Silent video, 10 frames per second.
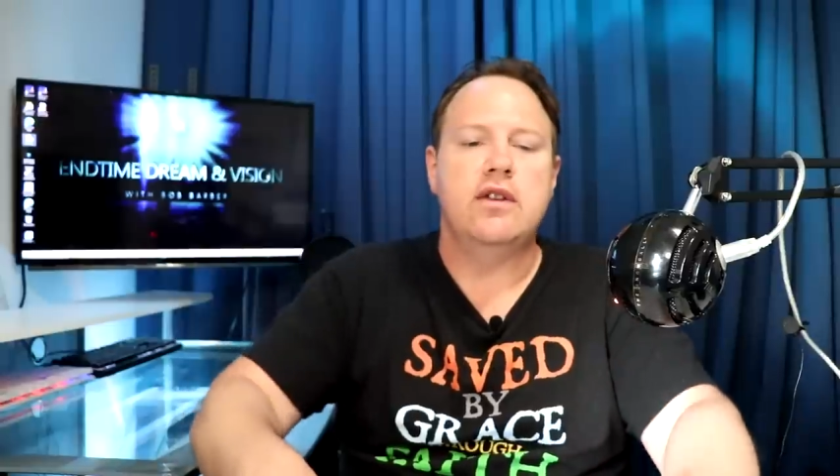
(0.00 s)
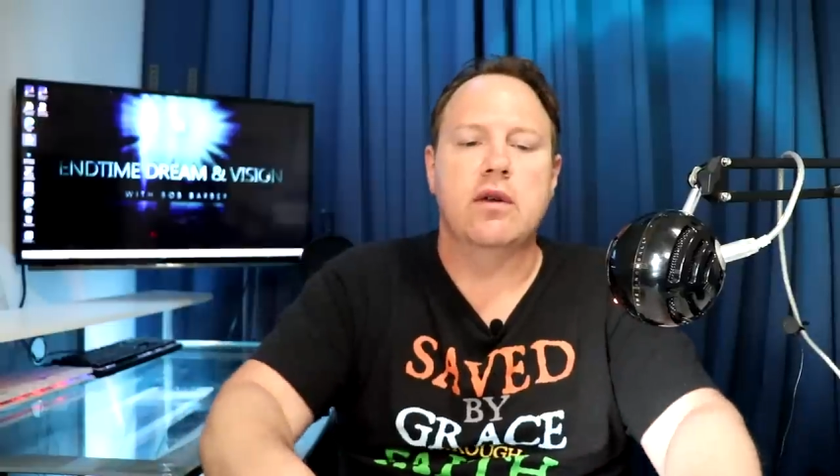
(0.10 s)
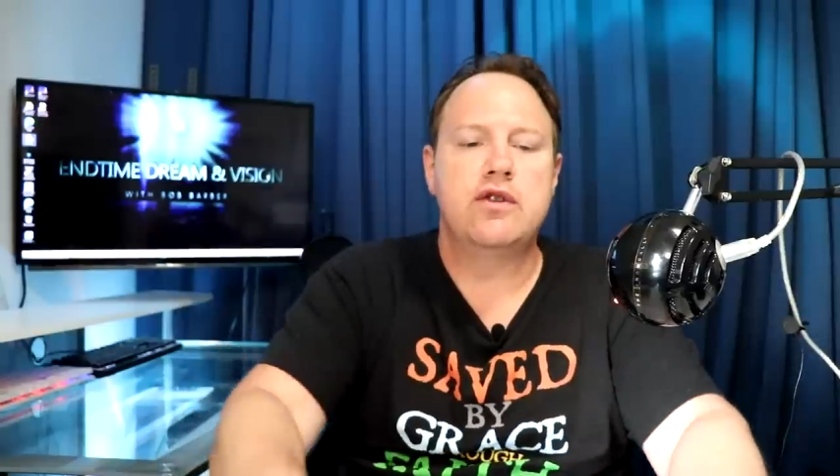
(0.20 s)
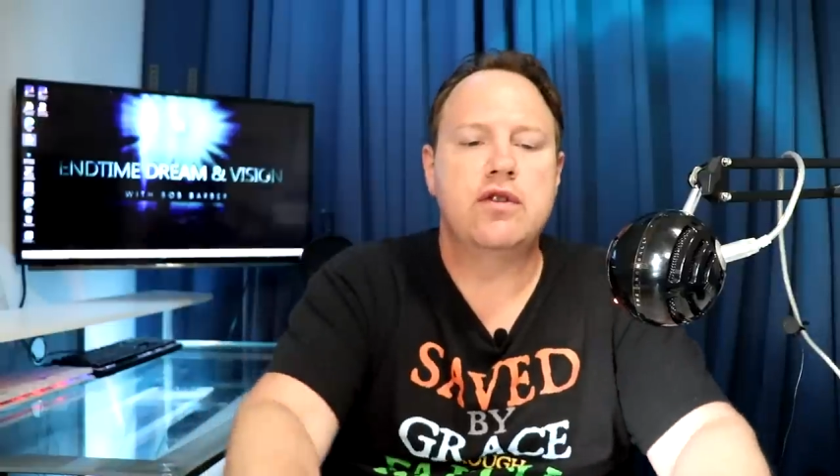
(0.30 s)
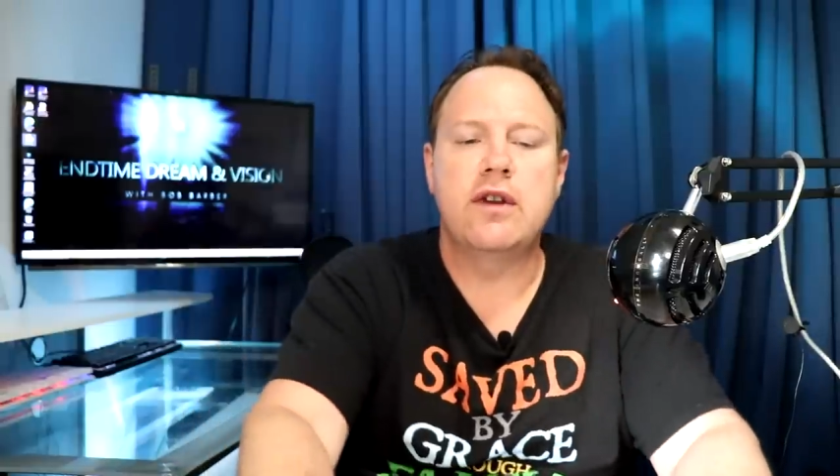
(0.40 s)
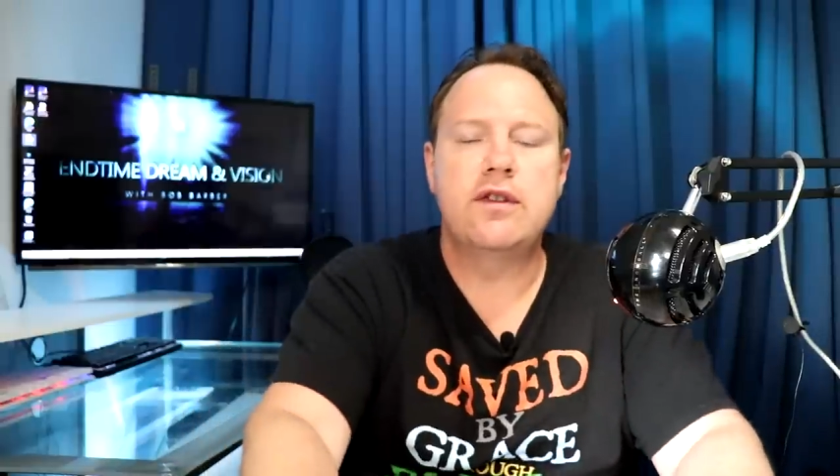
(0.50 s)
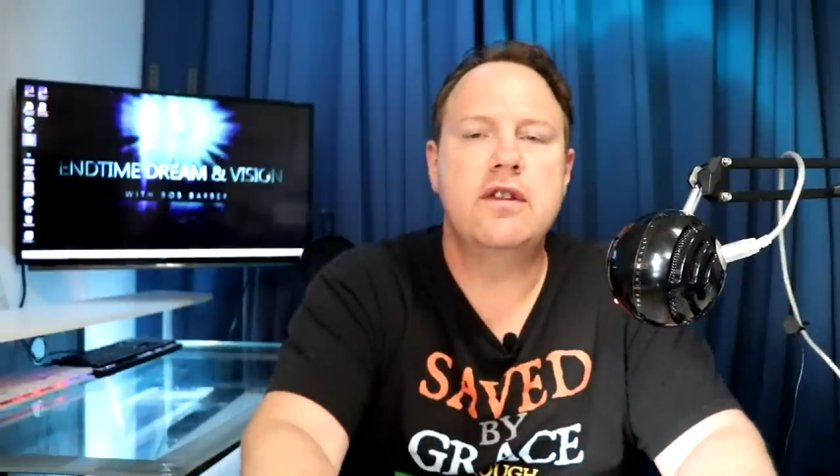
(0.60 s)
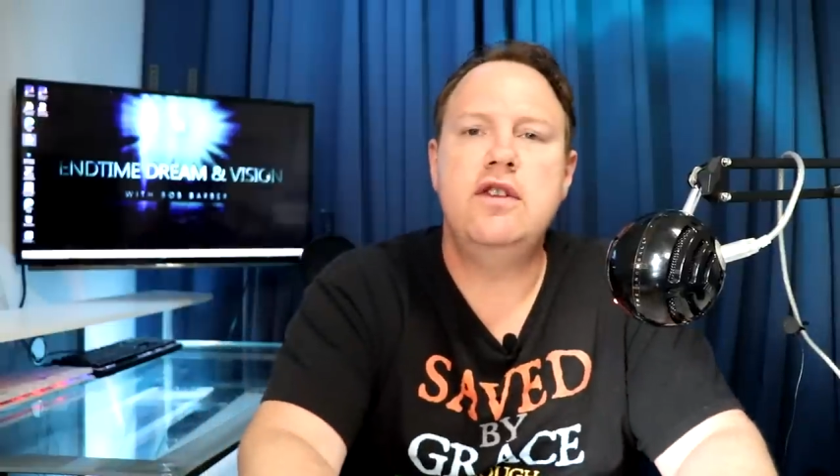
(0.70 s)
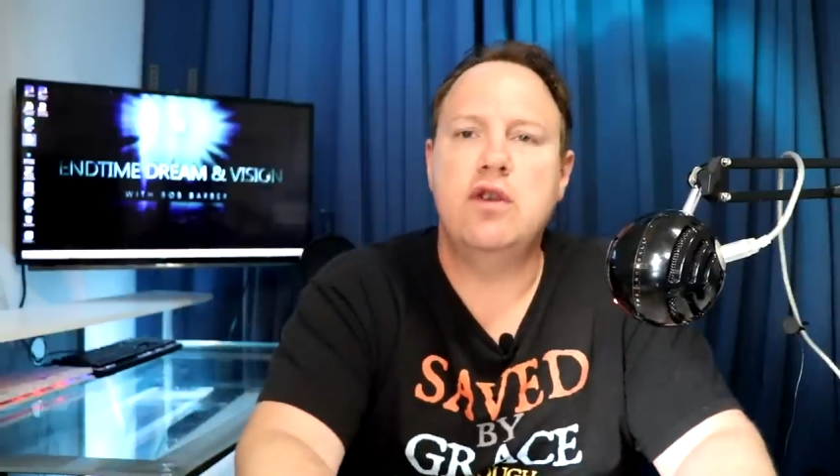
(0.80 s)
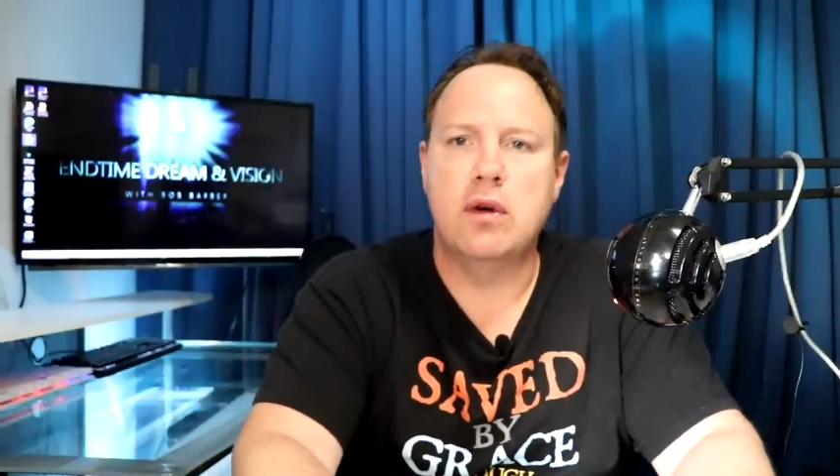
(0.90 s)
Don't
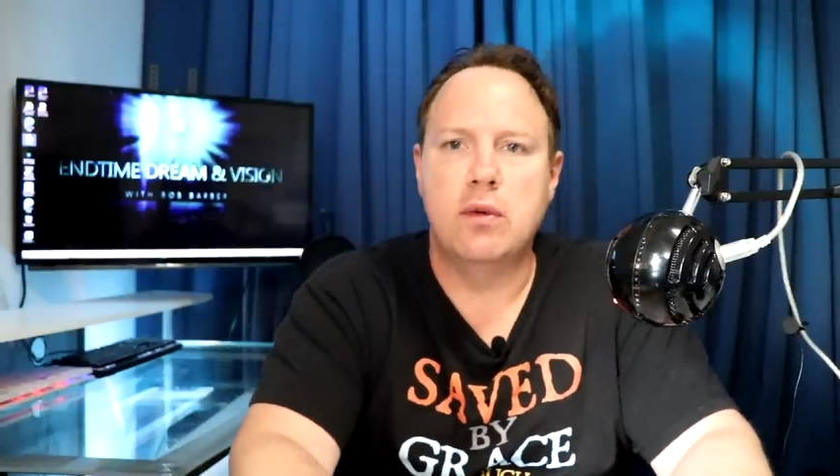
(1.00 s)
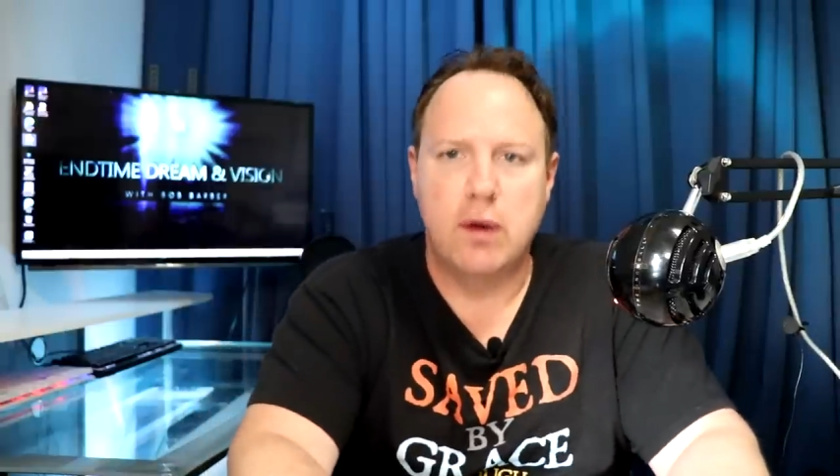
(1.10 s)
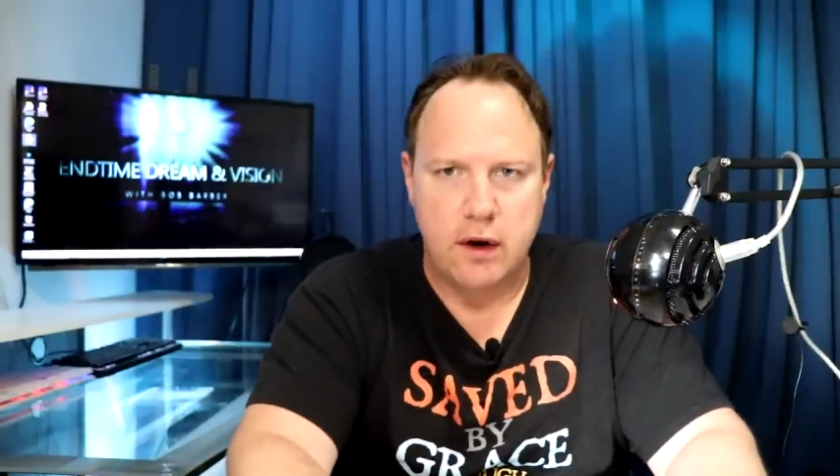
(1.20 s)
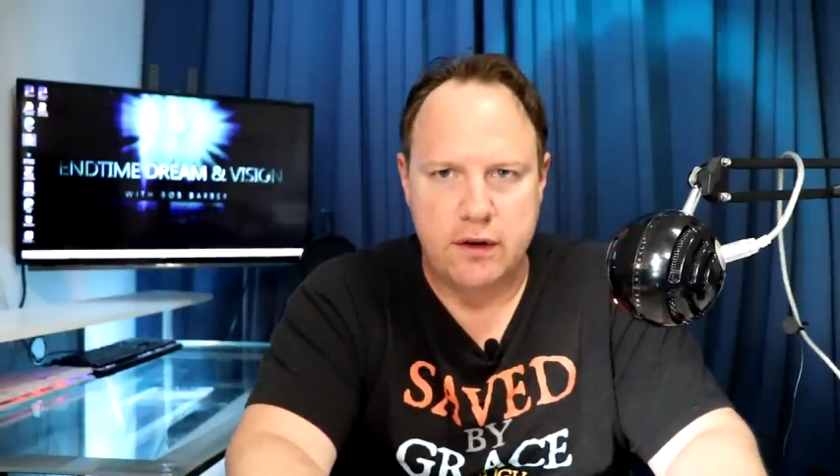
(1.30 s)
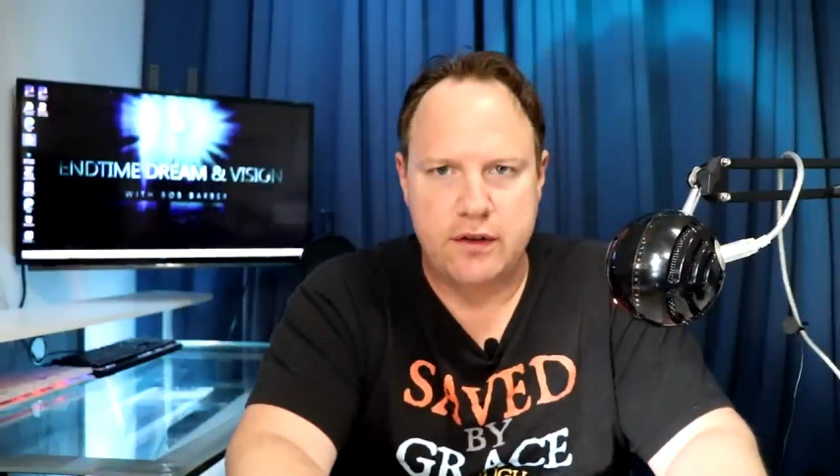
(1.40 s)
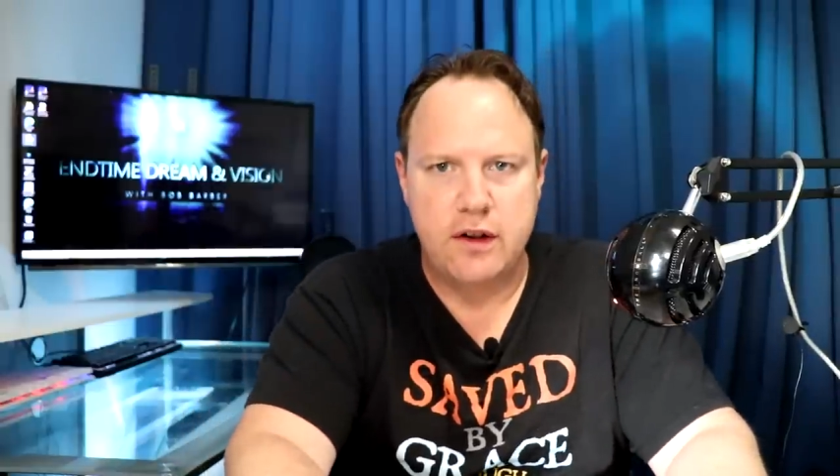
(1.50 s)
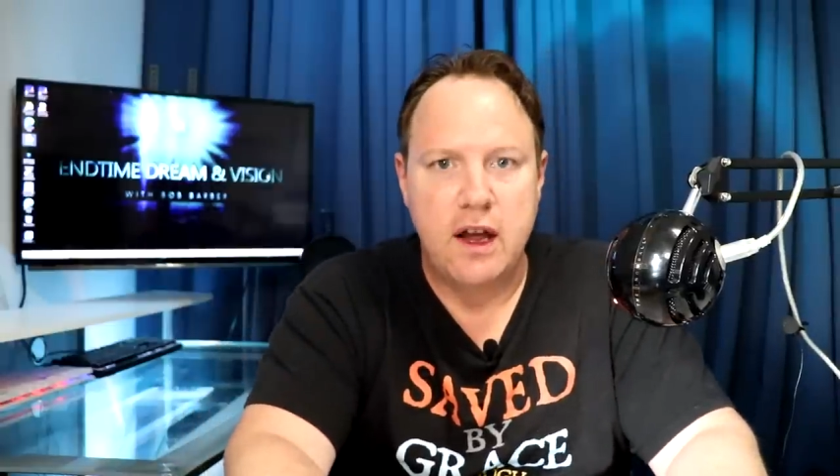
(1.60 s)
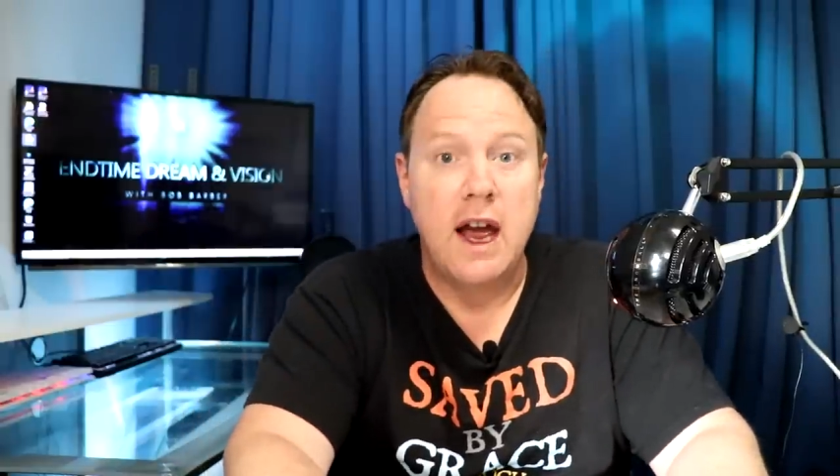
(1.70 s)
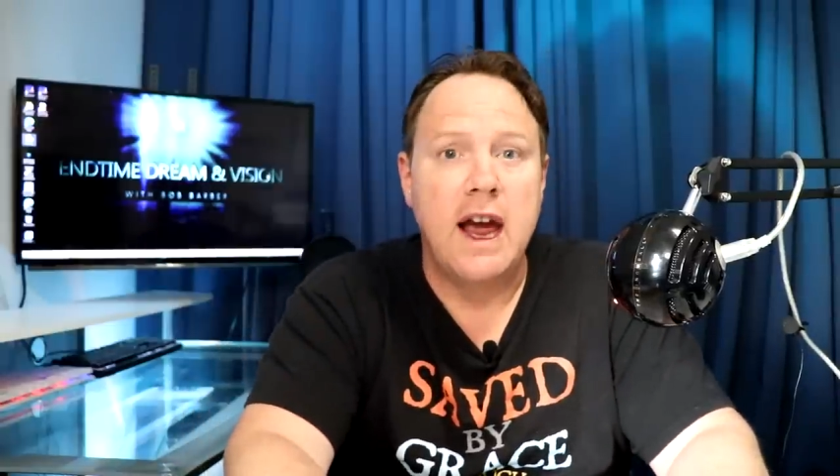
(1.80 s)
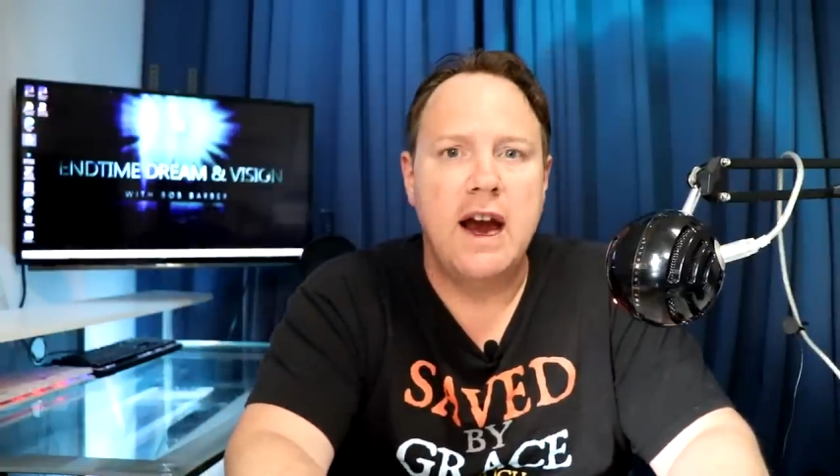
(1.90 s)
trust in your
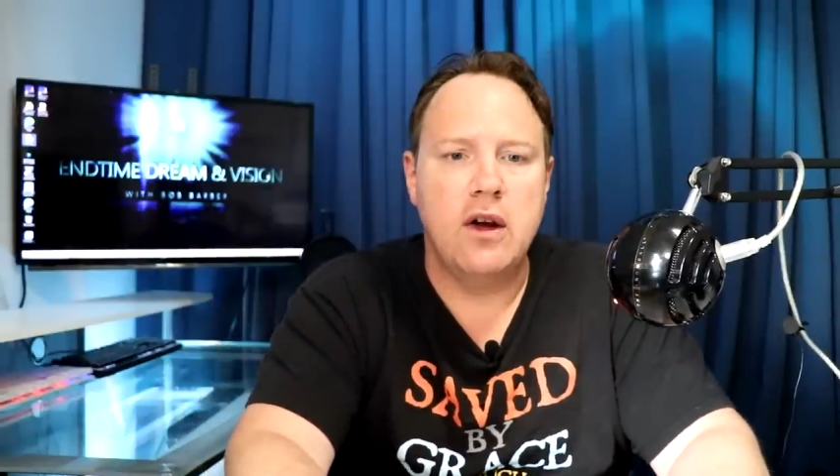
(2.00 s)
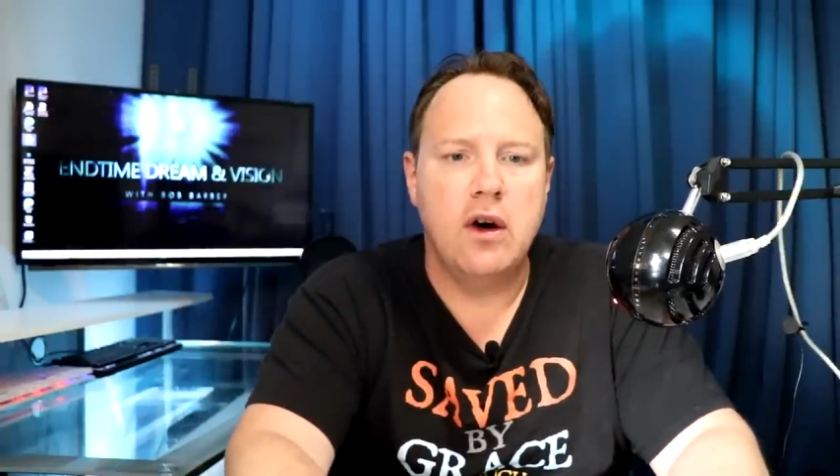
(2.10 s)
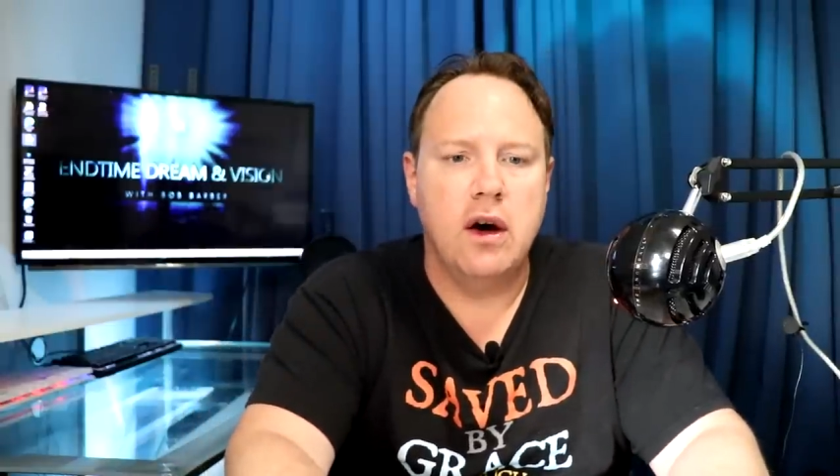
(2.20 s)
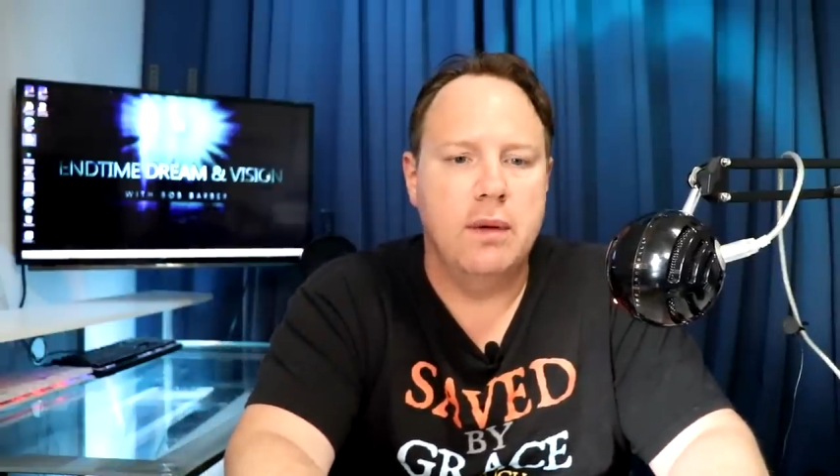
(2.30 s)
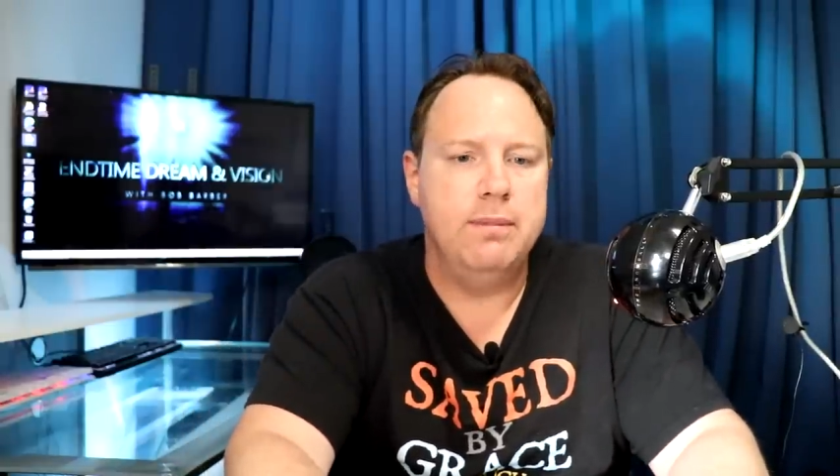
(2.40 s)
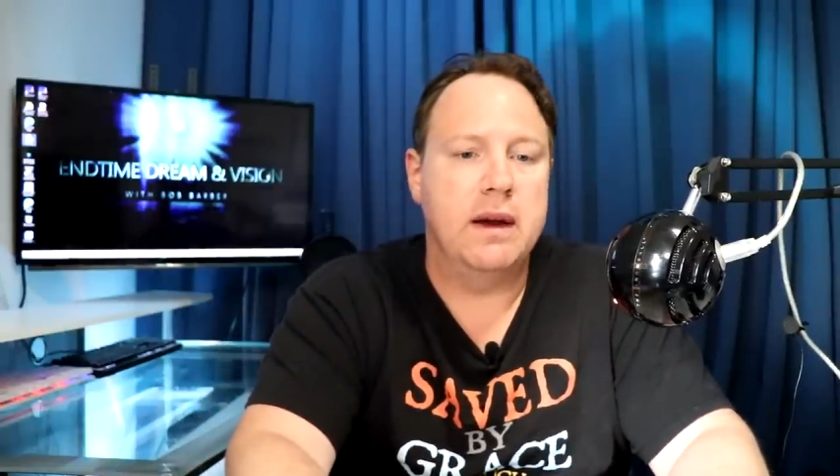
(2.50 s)
works at all,